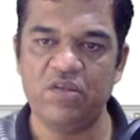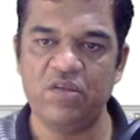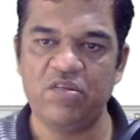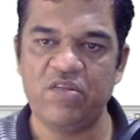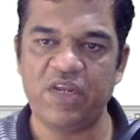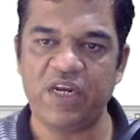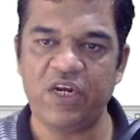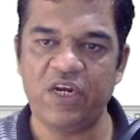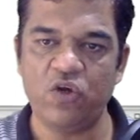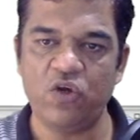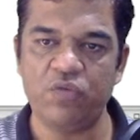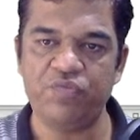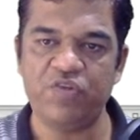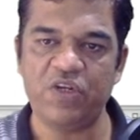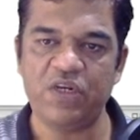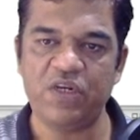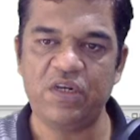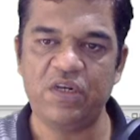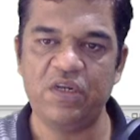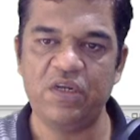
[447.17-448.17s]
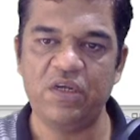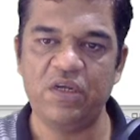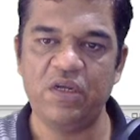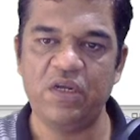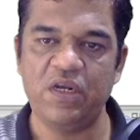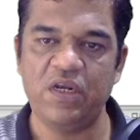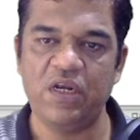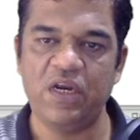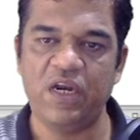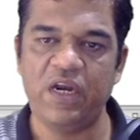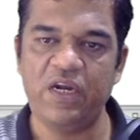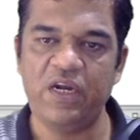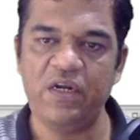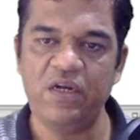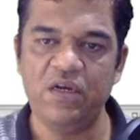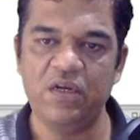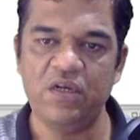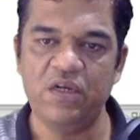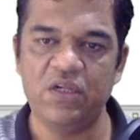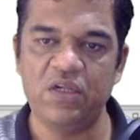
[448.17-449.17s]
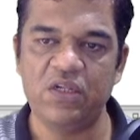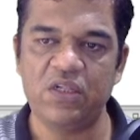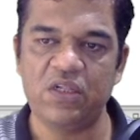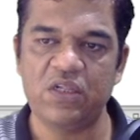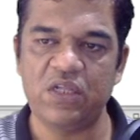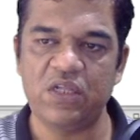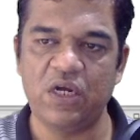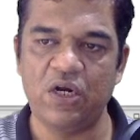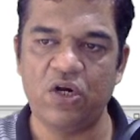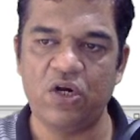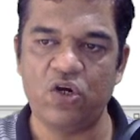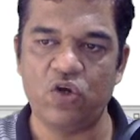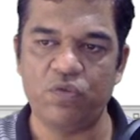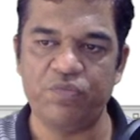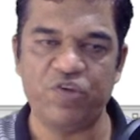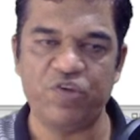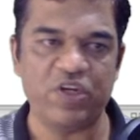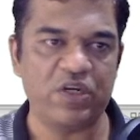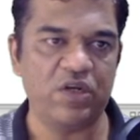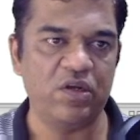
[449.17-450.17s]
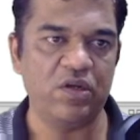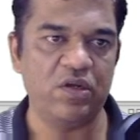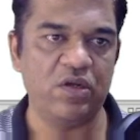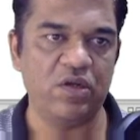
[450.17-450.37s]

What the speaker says: second object, and third object.